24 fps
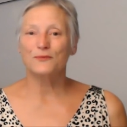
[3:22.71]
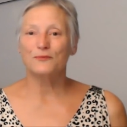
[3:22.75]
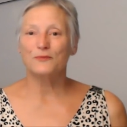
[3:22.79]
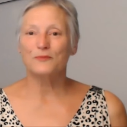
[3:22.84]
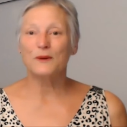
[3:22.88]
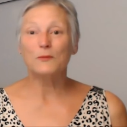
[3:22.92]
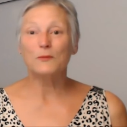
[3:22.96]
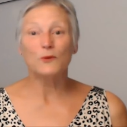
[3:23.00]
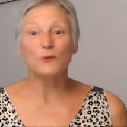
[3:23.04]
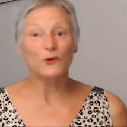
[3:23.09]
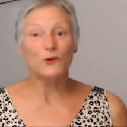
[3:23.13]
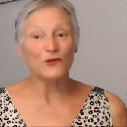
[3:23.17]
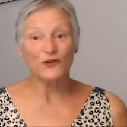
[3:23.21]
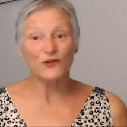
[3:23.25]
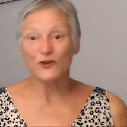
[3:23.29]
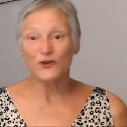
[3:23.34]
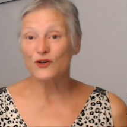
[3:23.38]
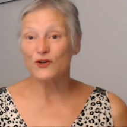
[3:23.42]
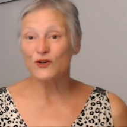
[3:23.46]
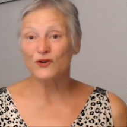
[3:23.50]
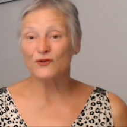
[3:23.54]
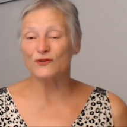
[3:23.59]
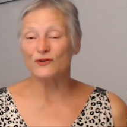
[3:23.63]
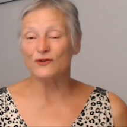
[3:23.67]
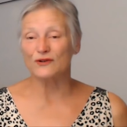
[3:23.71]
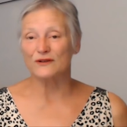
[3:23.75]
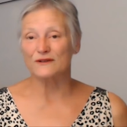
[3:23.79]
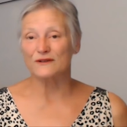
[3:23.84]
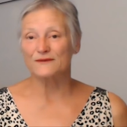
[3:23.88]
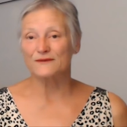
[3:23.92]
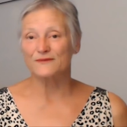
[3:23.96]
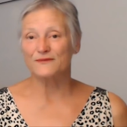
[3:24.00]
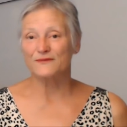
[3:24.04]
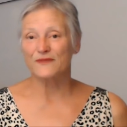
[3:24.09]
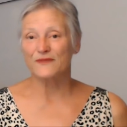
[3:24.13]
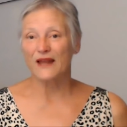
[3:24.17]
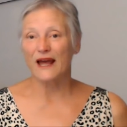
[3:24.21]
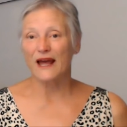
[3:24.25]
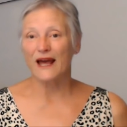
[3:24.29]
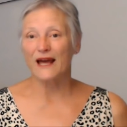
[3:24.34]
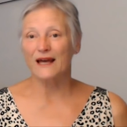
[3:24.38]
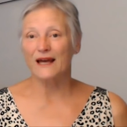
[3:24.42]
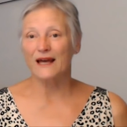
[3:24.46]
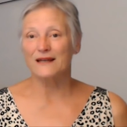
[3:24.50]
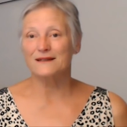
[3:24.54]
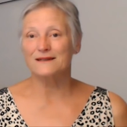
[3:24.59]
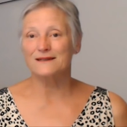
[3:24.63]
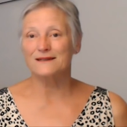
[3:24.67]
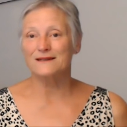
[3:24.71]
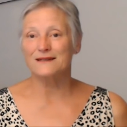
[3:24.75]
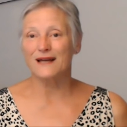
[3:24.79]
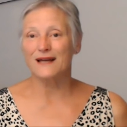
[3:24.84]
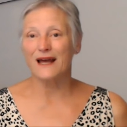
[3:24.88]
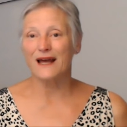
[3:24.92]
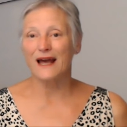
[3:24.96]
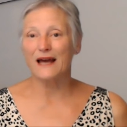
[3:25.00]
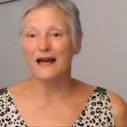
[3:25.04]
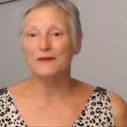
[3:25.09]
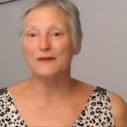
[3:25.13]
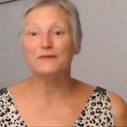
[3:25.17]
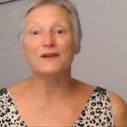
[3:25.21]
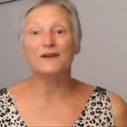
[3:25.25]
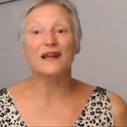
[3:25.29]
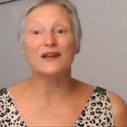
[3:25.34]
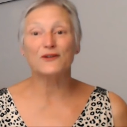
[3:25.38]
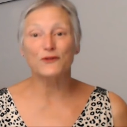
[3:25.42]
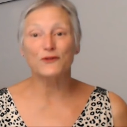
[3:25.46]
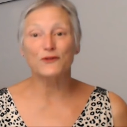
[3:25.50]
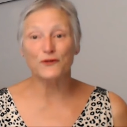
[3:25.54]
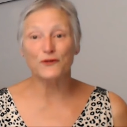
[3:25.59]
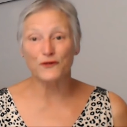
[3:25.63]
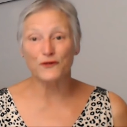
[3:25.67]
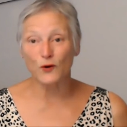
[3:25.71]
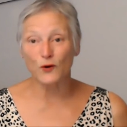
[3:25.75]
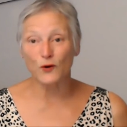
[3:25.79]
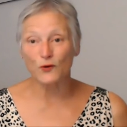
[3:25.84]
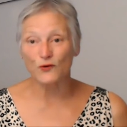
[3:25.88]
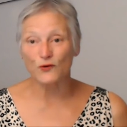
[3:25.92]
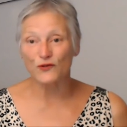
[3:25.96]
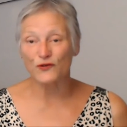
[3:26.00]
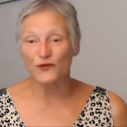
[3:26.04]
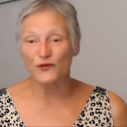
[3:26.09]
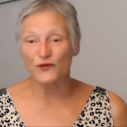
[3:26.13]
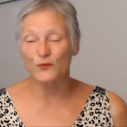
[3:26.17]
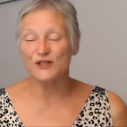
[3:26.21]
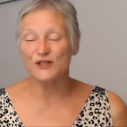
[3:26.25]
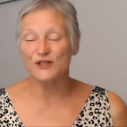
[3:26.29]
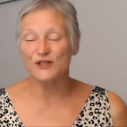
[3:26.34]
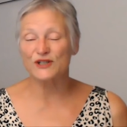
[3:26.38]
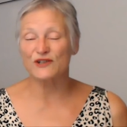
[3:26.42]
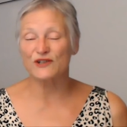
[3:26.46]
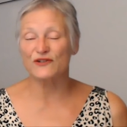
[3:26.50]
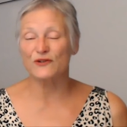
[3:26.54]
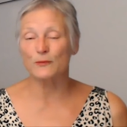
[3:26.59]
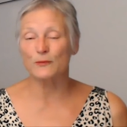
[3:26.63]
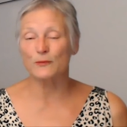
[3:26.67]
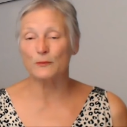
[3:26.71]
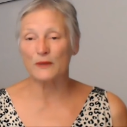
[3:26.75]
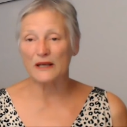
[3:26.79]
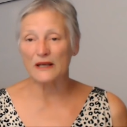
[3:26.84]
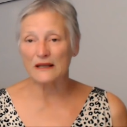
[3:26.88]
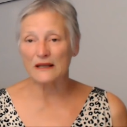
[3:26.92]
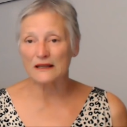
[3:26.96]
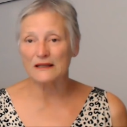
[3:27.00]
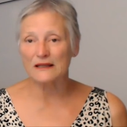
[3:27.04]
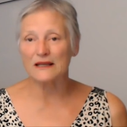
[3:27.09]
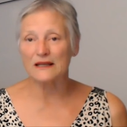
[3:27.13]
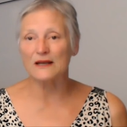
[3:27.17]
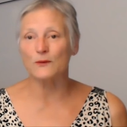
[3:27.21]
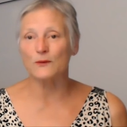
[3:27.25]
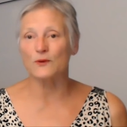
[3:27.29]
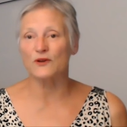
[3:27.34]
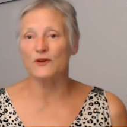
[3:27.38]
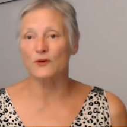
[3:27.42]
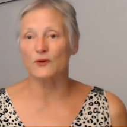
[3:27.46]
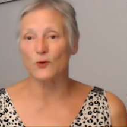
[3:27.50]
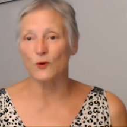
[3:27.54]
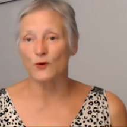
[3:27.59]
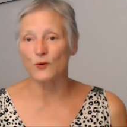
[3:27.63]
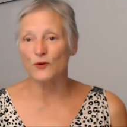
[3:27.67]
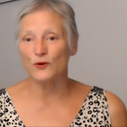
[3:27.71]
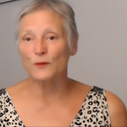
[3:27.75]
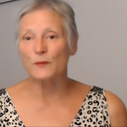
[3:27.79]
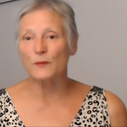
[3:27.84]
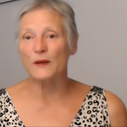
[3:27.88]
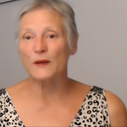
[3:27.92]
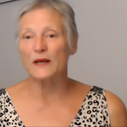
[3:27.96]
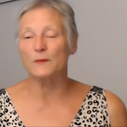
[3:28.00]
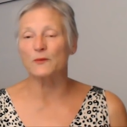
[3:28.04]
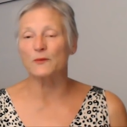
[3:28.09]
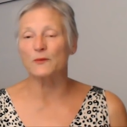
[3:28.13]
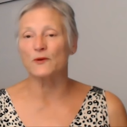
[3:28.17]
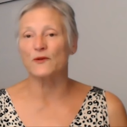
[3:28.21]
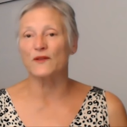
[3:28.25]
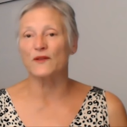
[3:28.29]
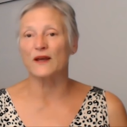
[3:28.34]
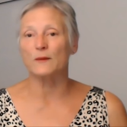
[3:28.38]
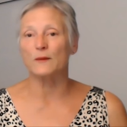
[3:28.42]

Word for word: be more secure and have less falls, which is a big thing with older people.